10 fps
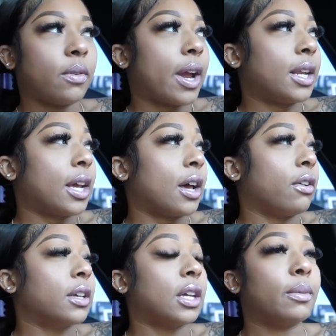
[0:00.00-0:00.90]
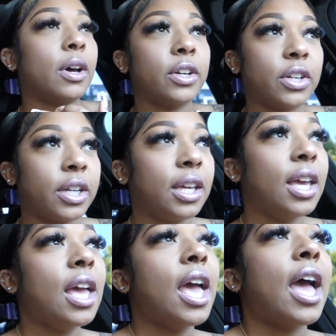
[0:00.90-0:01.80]
right now because I'm hungry.
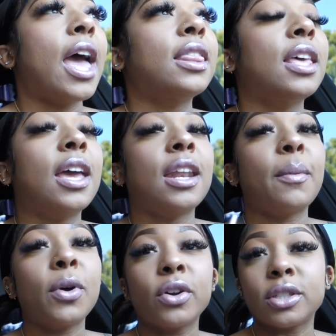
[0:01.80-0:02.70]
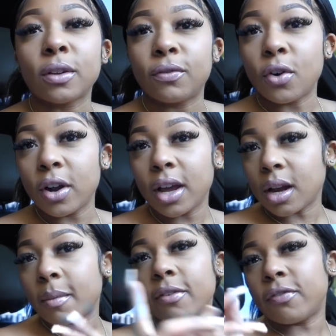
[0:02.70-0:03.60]
And then I'm going to go to Sephora and
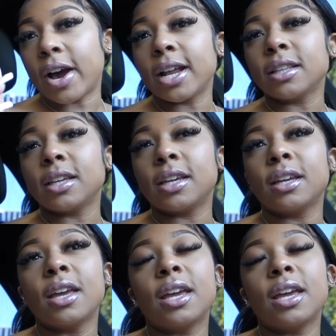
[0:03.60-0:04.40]
I'm going to finally